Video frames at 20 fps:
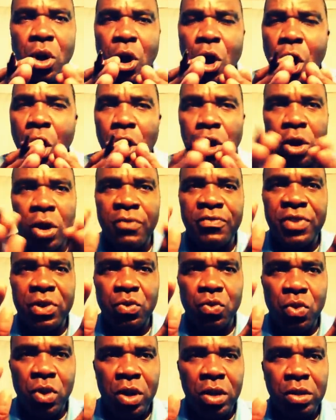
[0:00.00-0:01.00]
all of
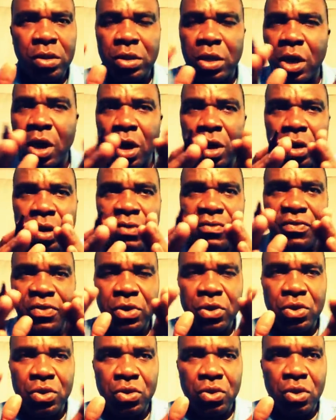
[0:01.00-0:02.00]
the world, all of
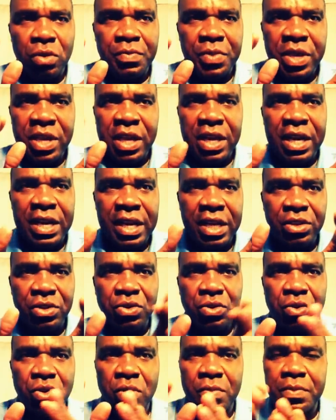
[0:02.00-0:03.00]
Europe, England
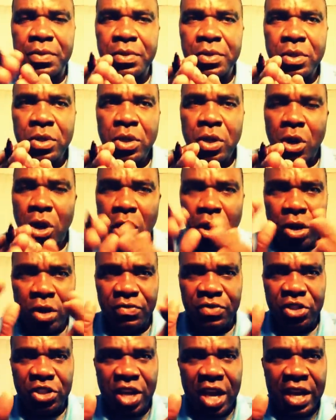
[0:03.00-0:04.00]
and Europe, all
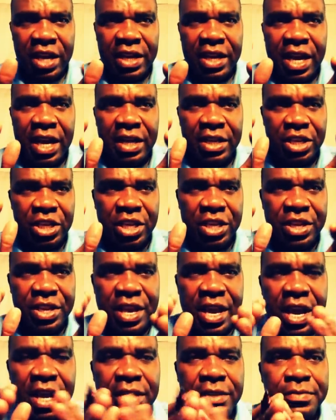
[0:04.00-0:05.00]
of China,
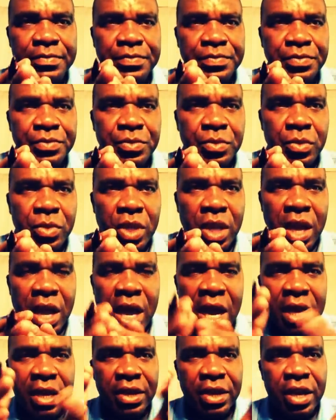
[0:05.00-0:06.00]
India,
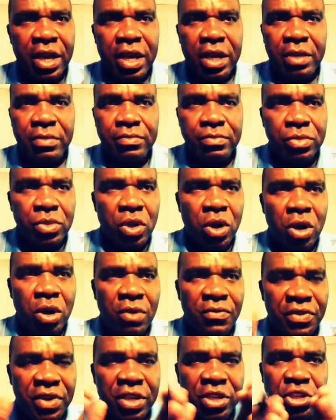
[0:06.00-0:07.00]
and uh,
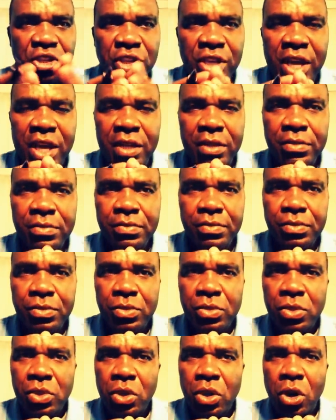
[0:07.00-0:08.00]
all of Asia,
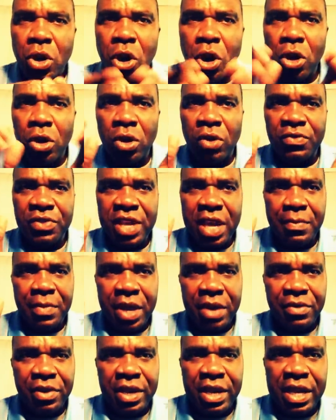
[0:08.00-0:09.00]
all of the
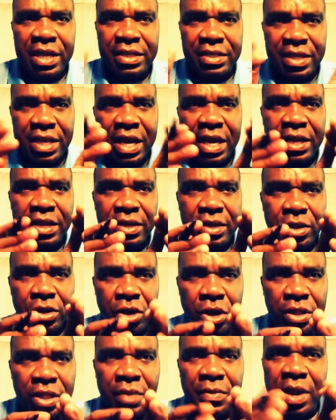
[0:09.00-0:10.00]
Americas and
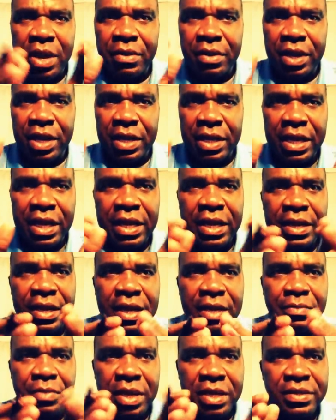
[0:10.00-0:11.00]
North America and
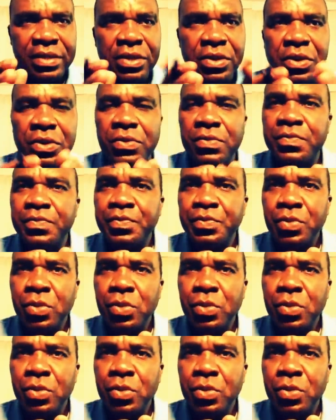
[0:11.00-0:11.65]
Canada and Mexico,